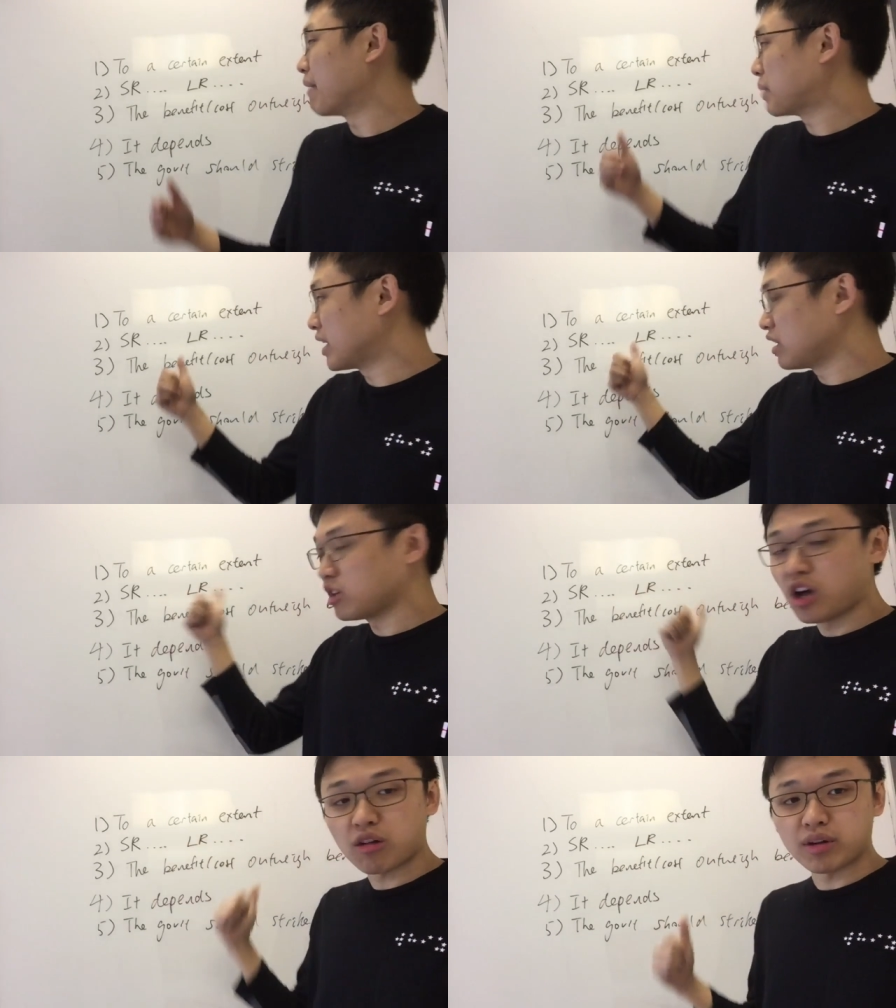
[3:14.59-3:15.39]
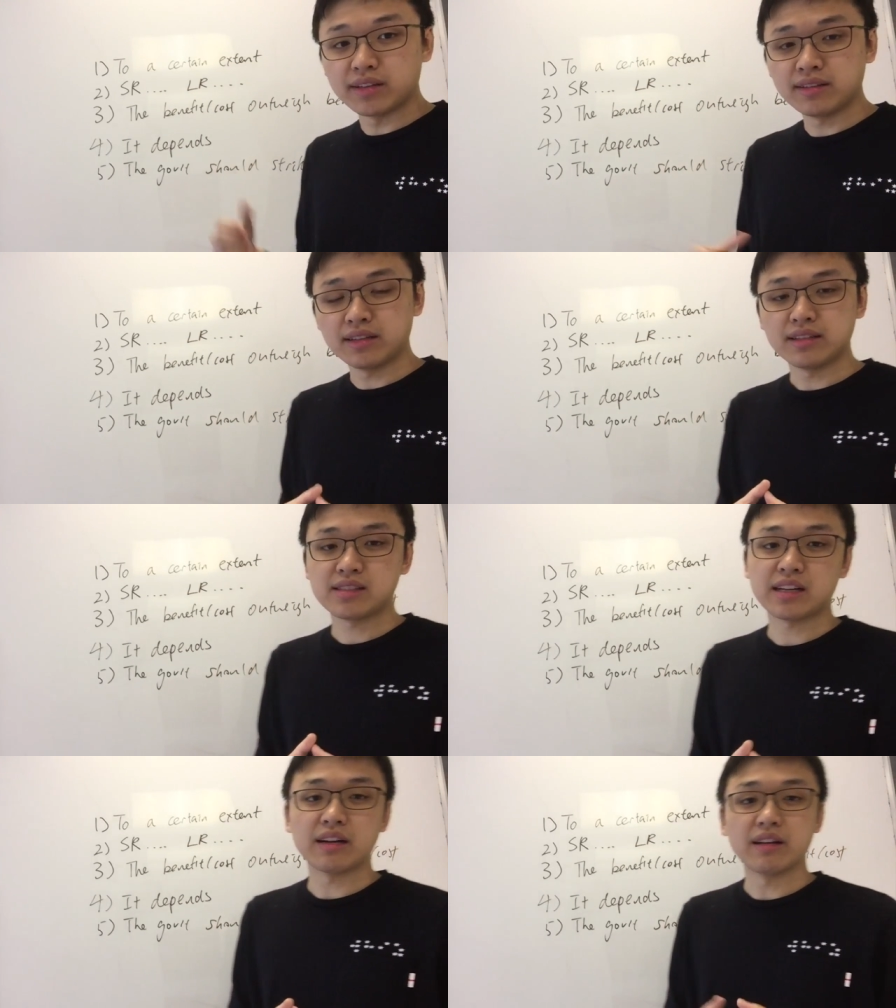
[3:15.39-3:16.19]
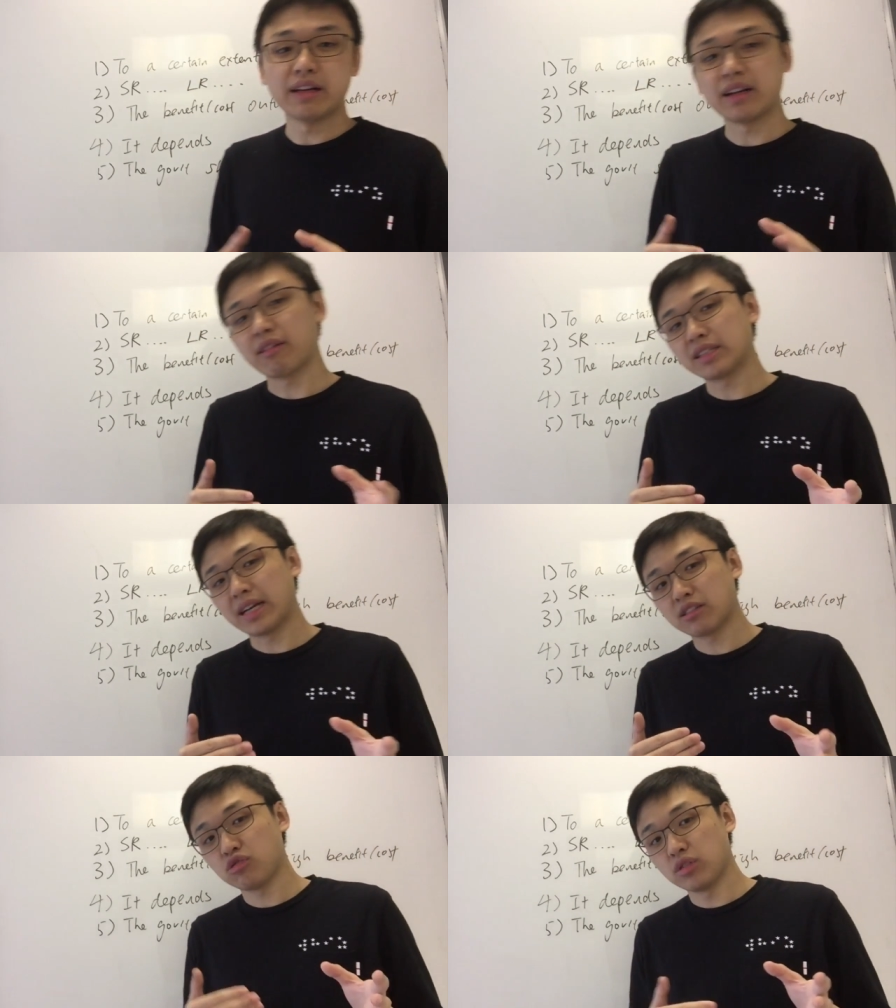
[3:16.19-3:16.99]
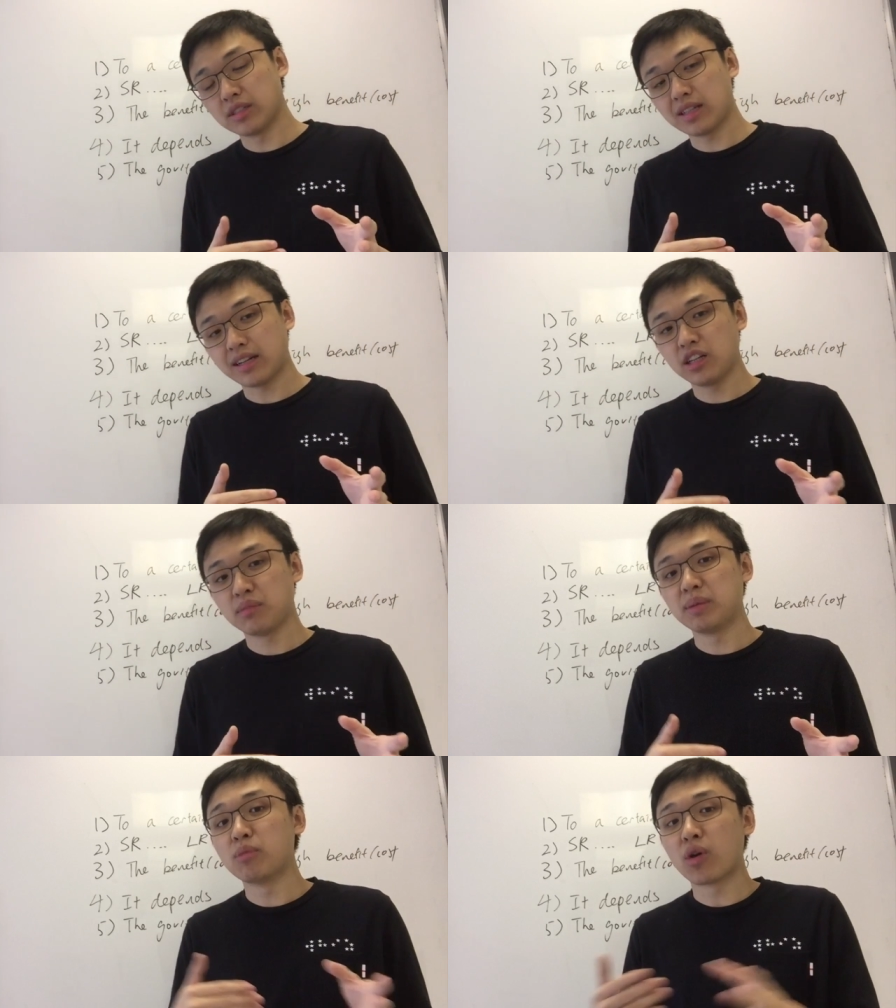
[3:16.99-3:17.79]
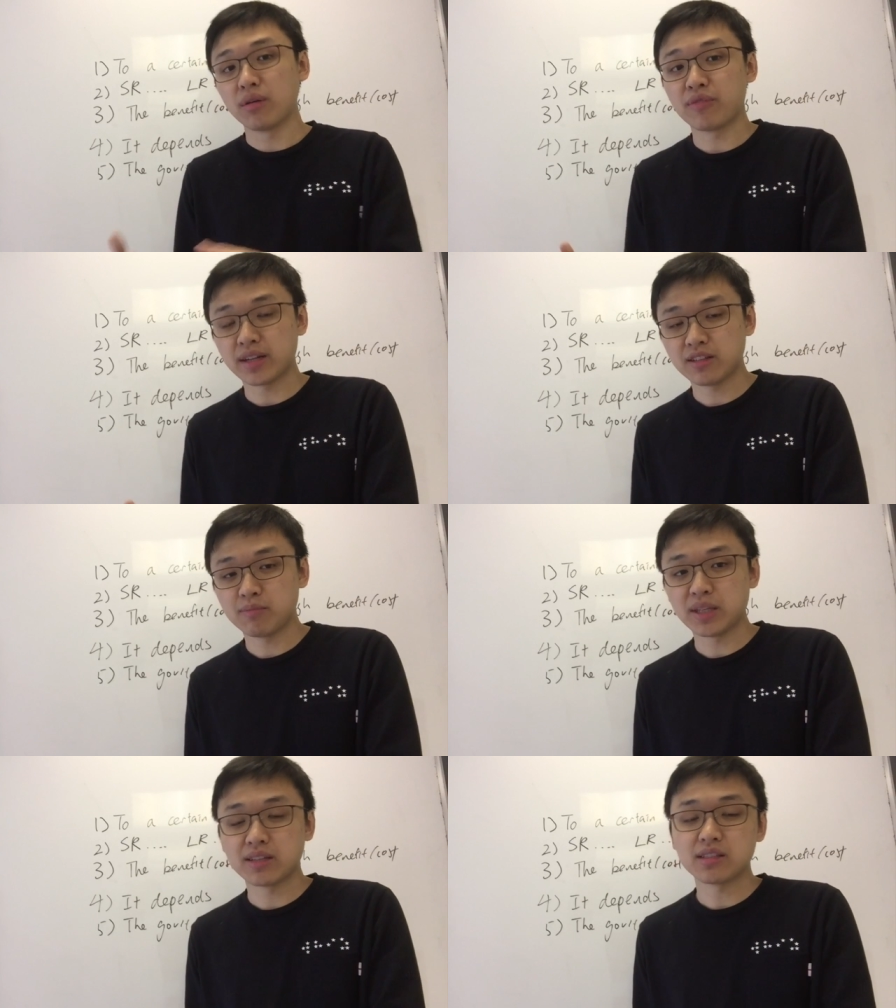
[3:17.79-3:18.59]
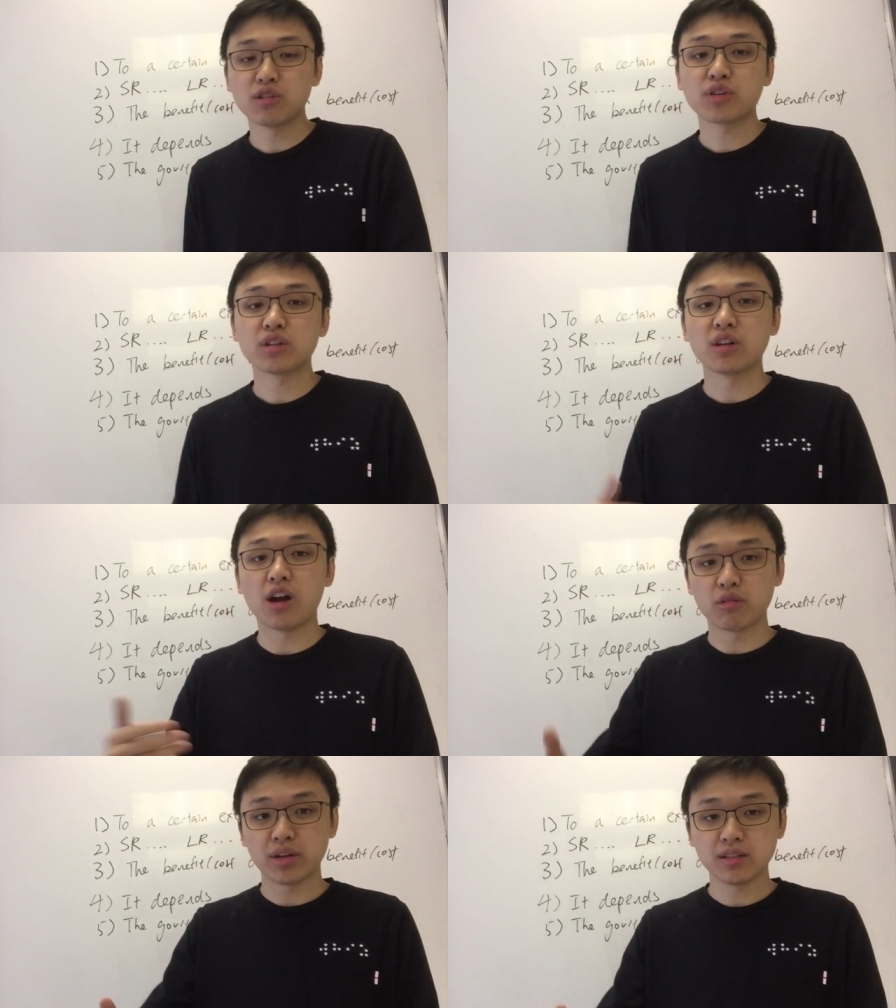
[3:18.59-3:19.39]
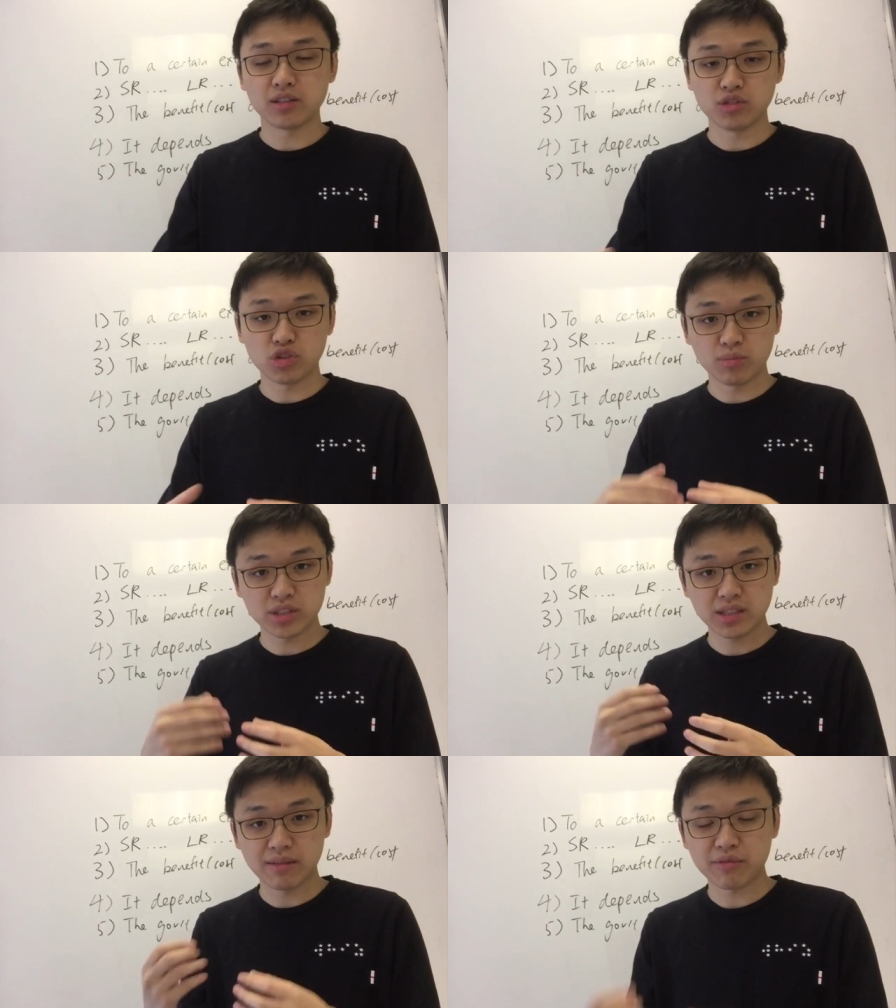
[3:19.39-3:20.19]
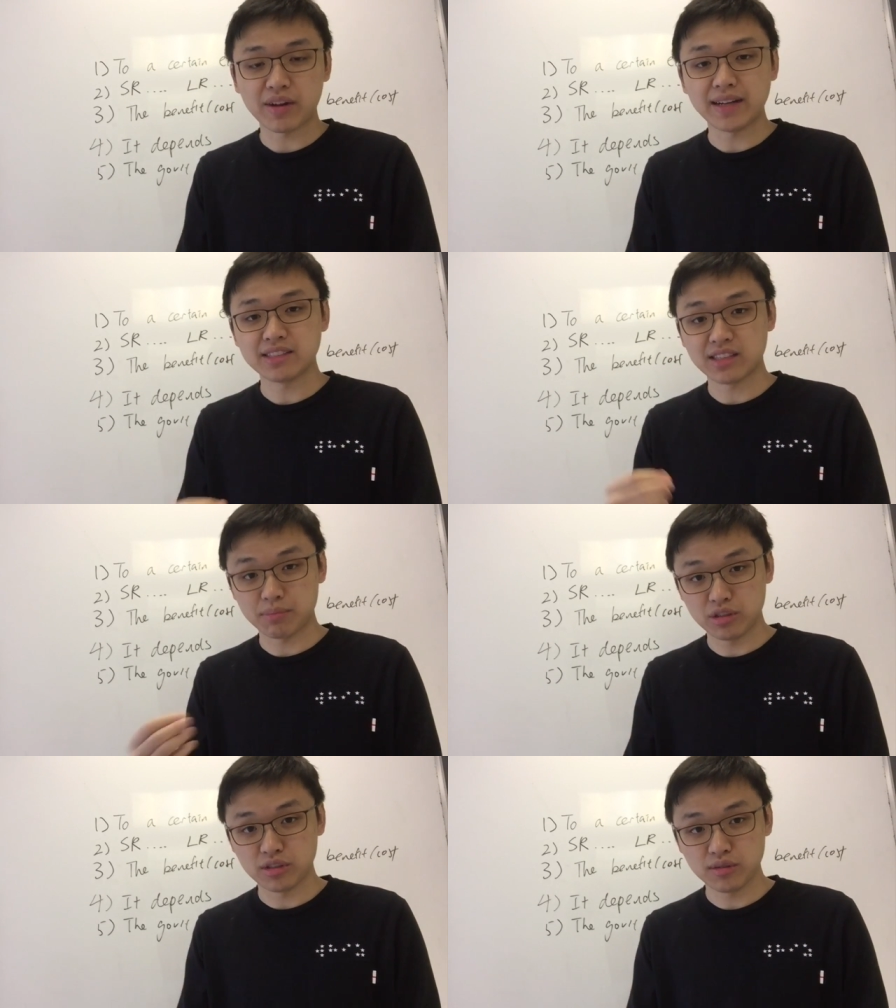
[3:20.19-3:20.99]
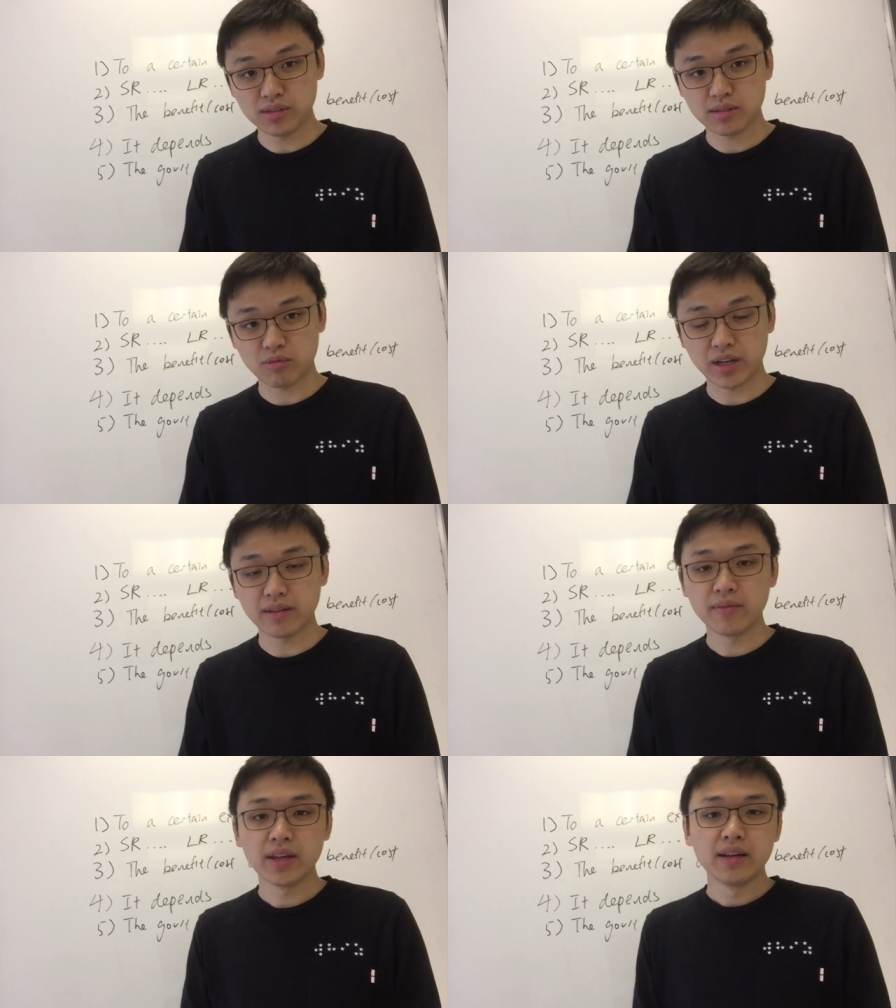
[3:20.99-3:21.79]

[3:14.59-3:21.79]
But in the long run, indirect tax is likely to be more effective because over the long run, consumers can find substitutes, right?